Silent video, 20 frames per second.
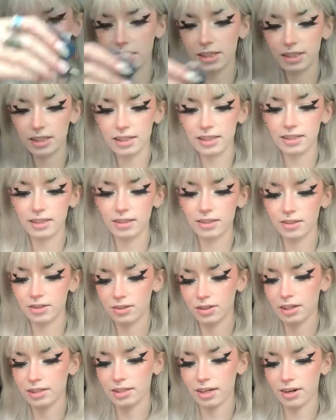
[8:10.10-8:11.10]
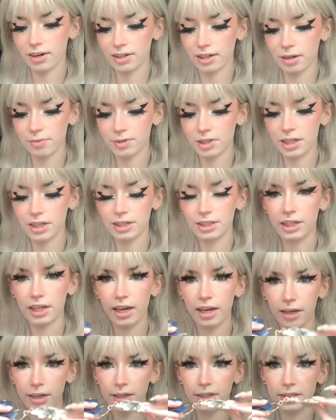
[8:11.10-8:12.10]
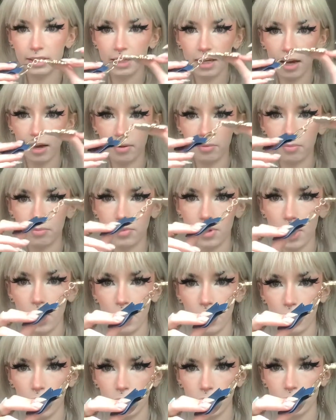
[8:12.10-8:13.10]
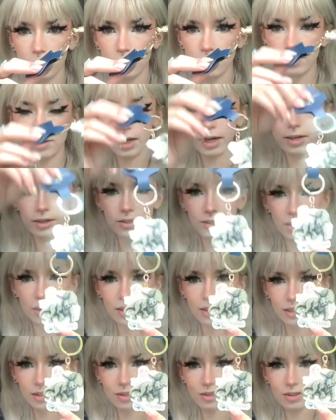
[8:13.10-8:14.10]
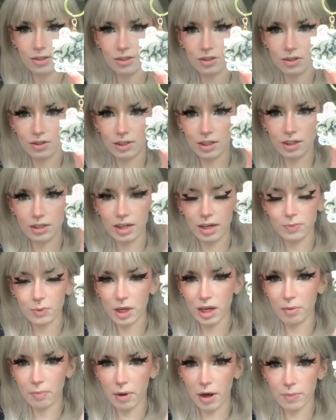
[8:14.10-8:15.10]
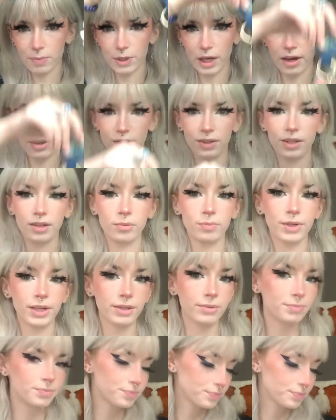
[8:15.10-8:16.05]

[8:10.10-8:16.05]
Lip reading: It's just a little Triceratops keychain. It's got two layers on it, so the Triceratops kind of pops out a little bit.